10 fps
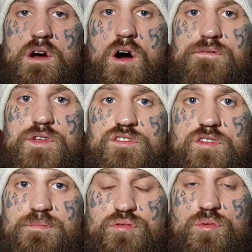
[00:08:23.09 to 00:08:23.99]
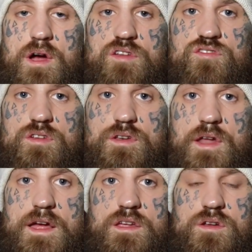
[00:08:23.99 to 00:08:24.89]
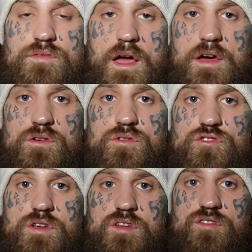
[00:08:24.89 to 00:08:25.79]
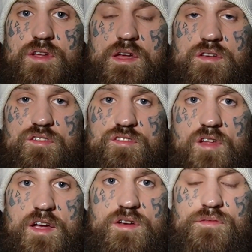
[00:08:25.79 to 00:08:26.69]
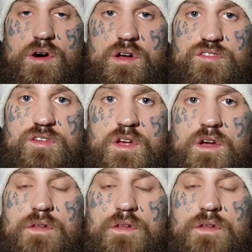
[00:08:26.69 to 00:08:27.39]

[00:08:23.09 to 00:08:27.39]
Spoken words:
of the suppressed negative energies inside of us